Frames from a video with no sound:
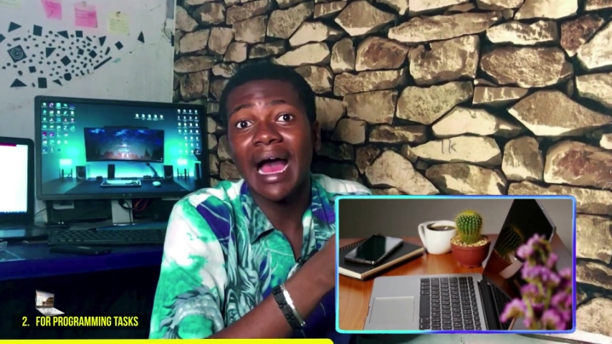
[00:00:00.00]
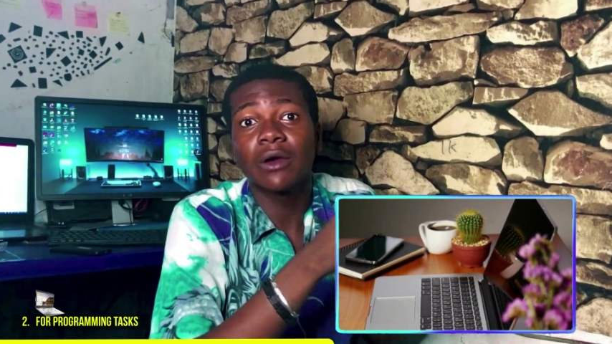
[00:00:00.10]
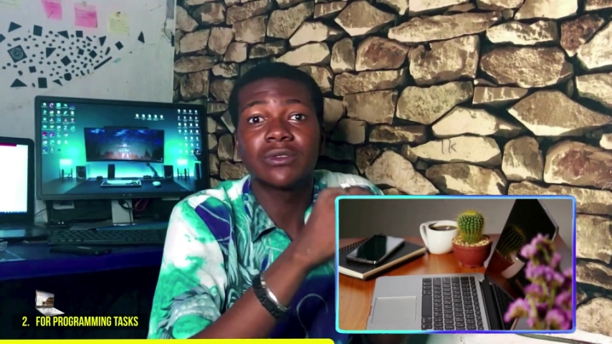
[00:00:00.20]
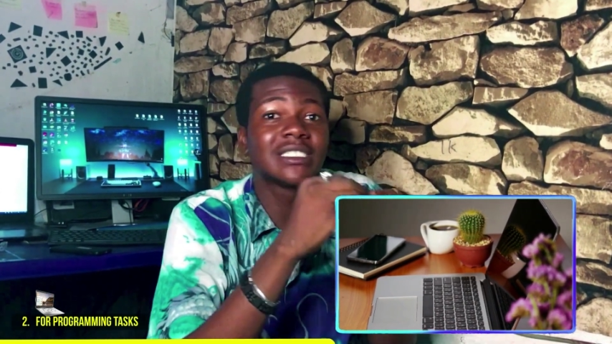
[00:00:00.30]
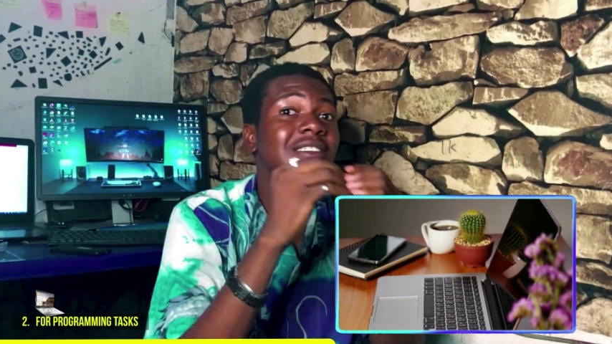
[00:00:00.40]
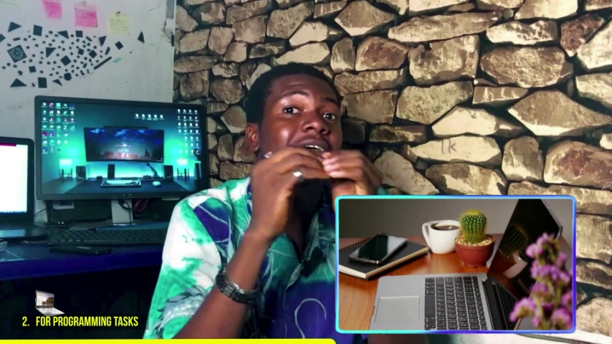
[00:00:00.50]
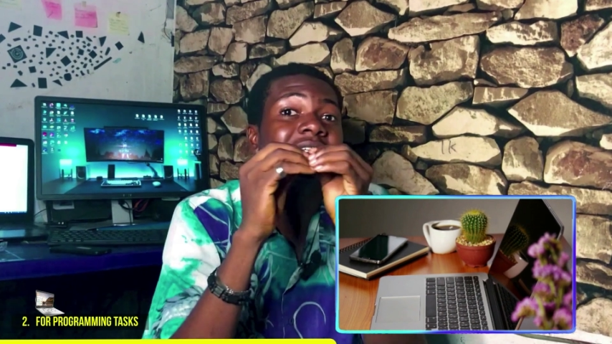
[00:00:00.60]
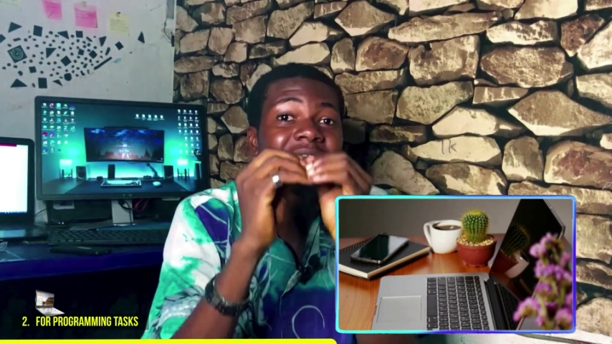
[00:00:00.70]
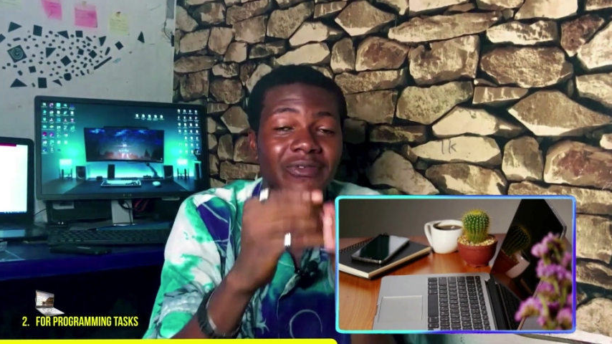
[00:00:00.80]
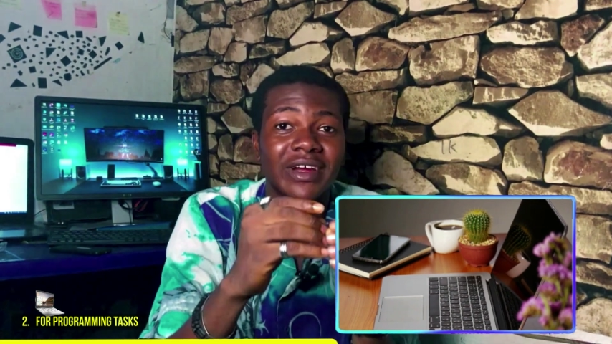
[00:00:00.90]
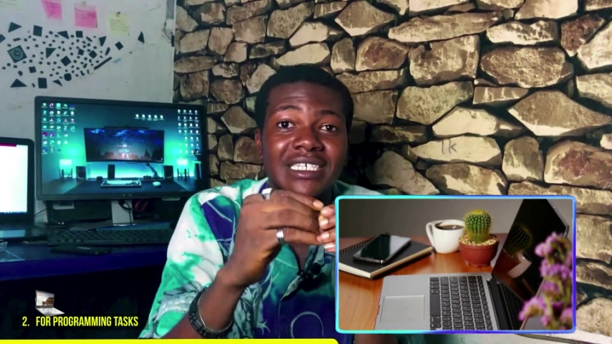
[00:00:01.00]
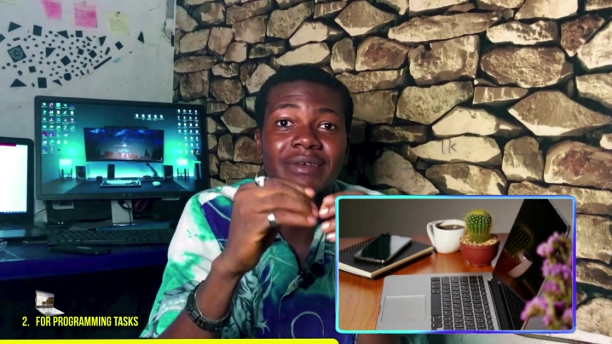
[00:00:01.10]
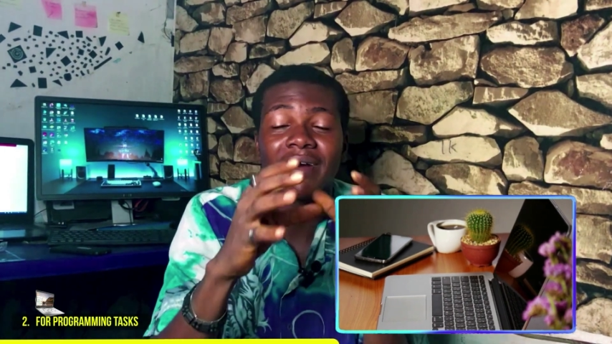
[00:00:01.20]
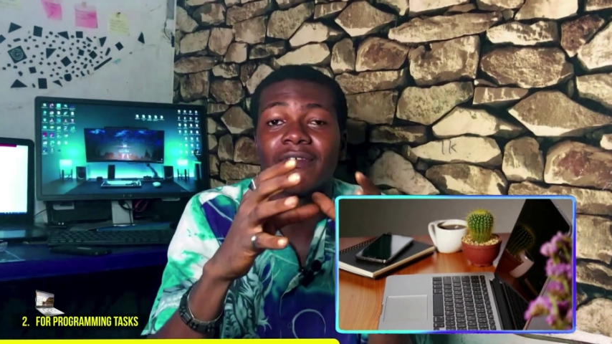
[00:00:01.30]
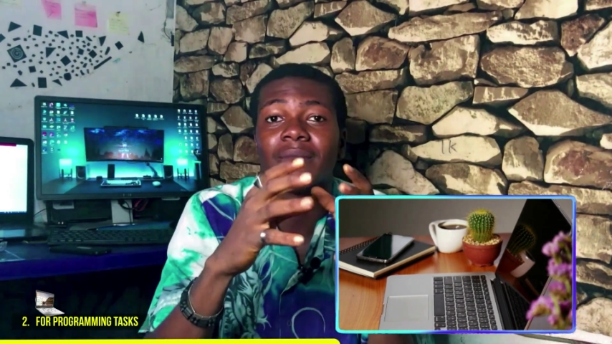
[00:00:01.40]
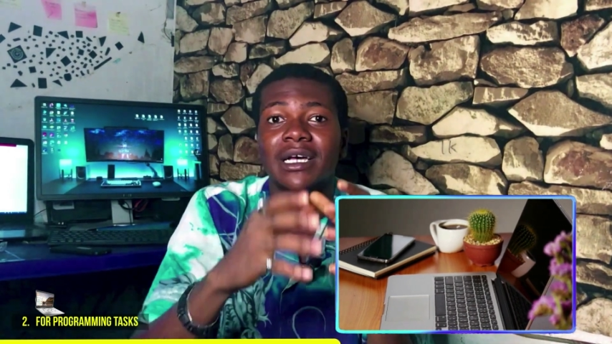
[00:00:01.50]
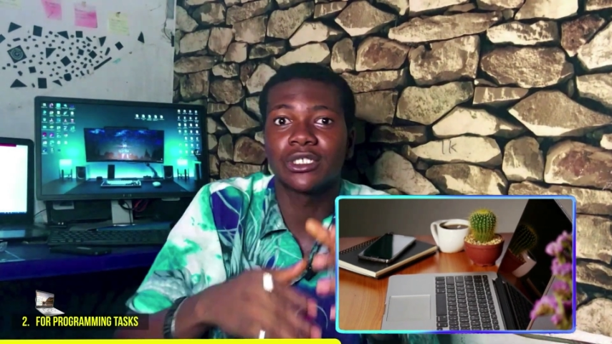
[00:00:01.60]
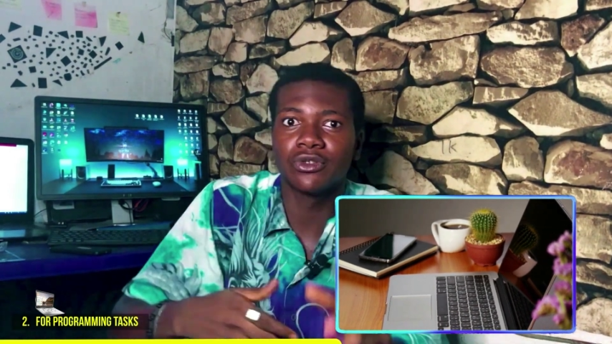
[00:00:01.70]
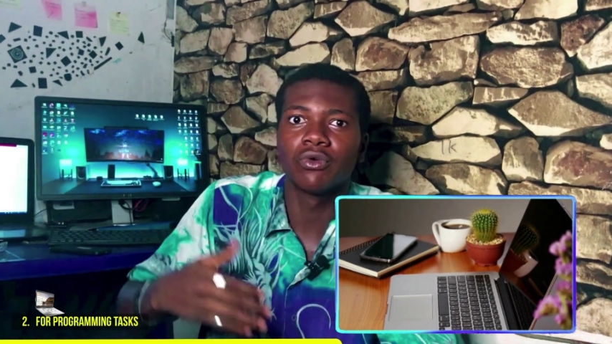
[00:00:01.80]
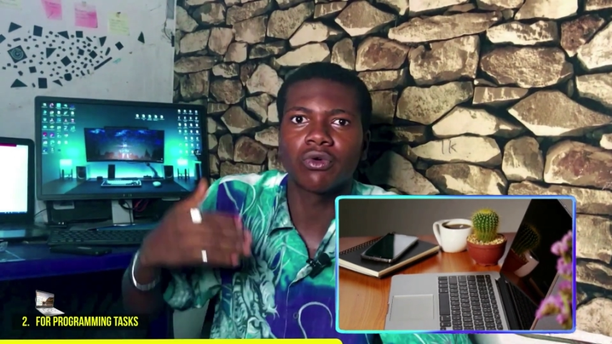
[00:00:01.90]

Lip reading: I could still tell the difference in performance,